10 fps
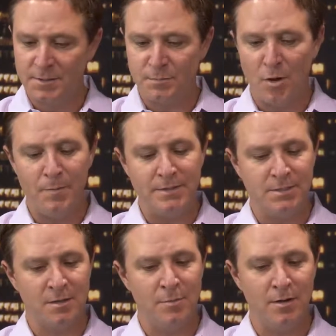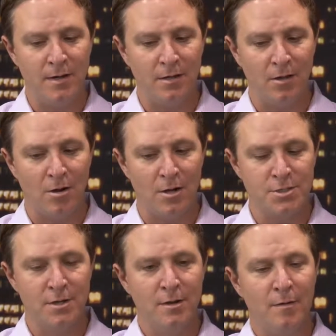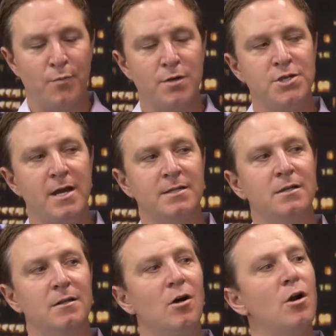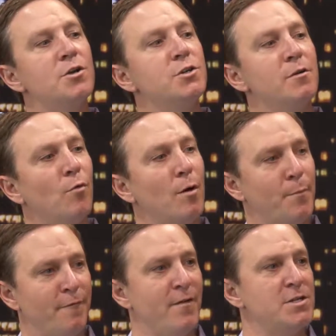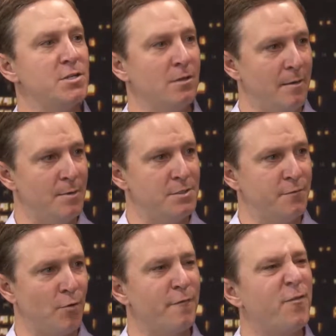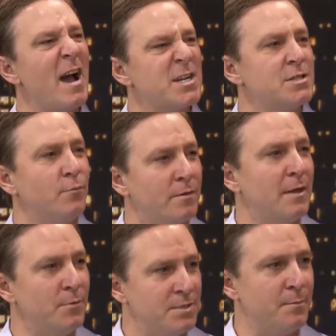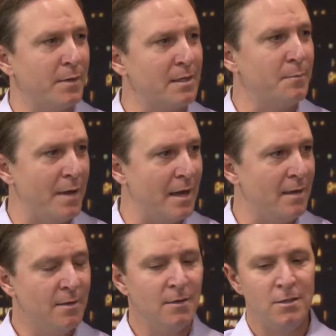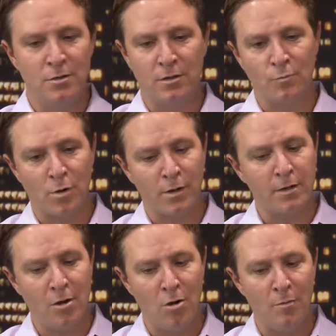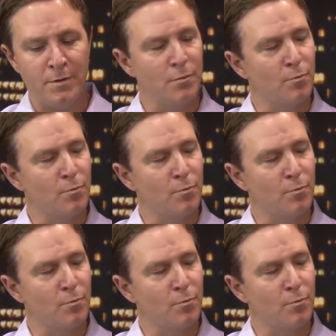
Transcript: the small business community at large project a larger and more professional image for a fraction of what they would typically pay. You can work at home in